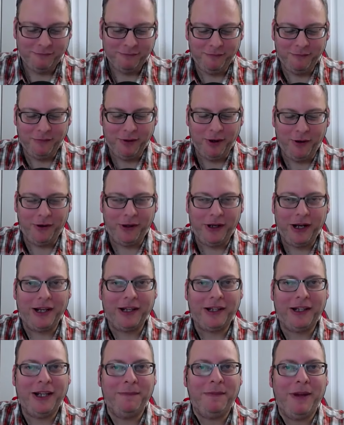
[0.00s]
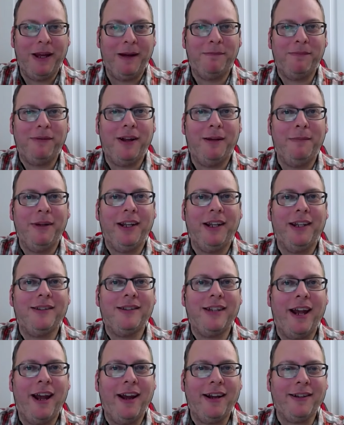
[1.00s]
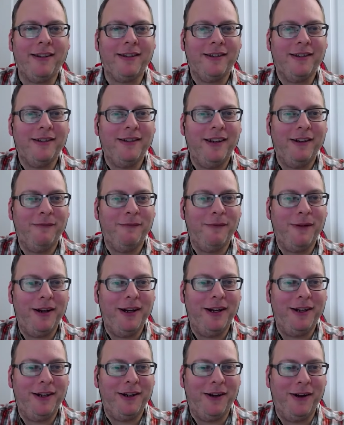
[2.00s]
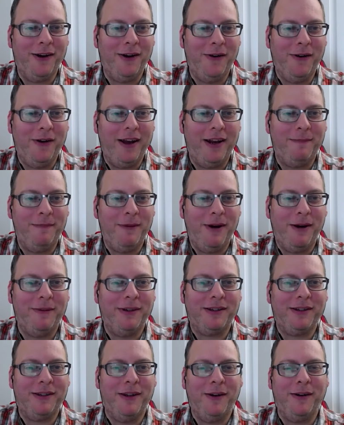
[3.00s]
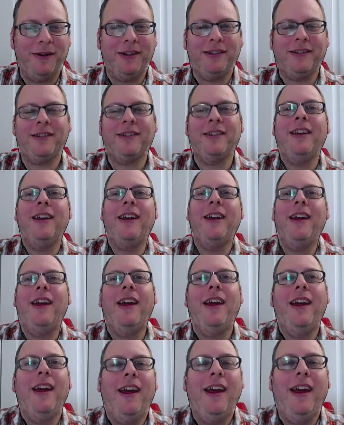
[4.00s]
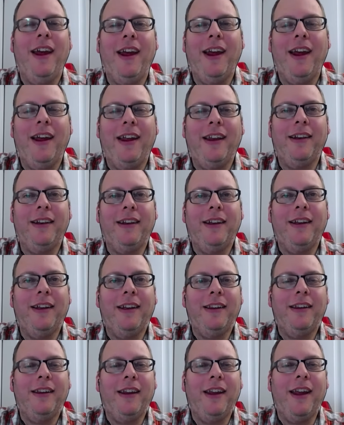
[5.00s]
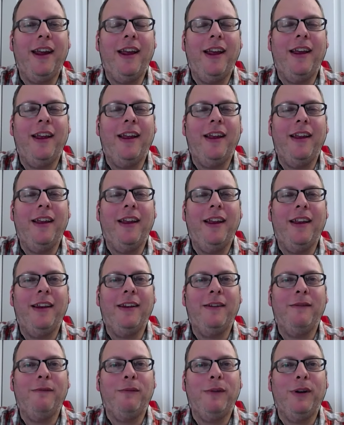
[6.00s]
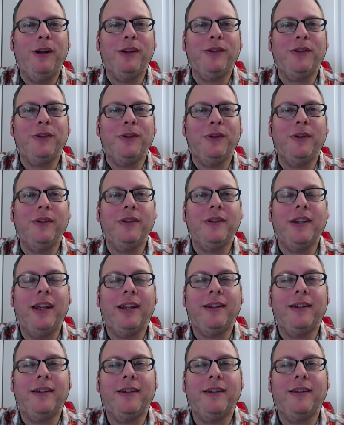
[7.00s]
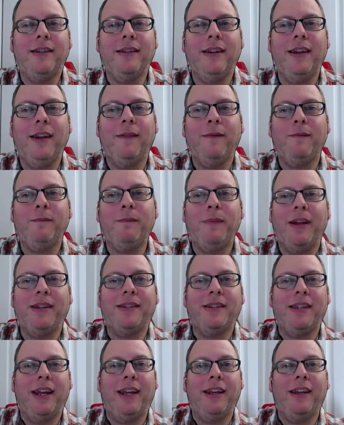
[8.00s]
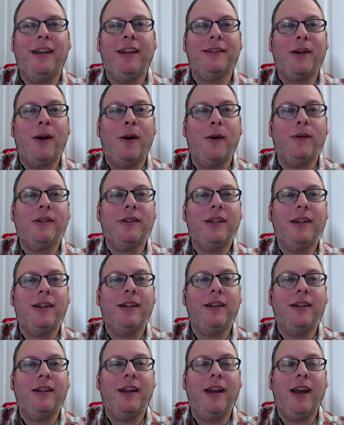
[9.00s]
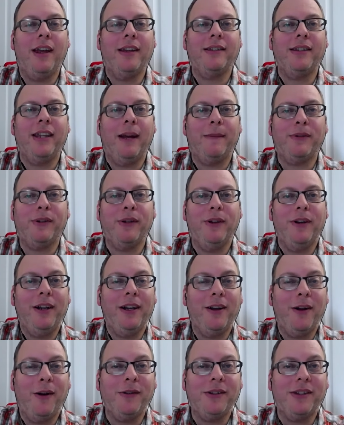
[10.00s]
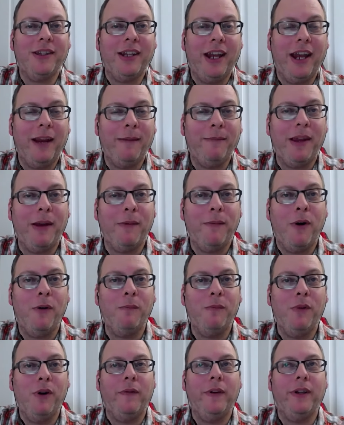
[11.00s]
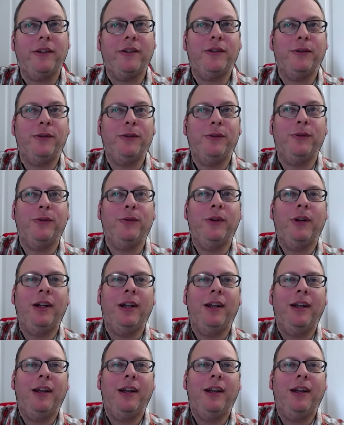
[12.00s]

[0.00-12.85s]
No, you got to keep that plumbing intact and ready to go at a moment's notice. And uh, it reassures that if Penn State is hosting a, uh, has the opportunity to host the game, they won't move it to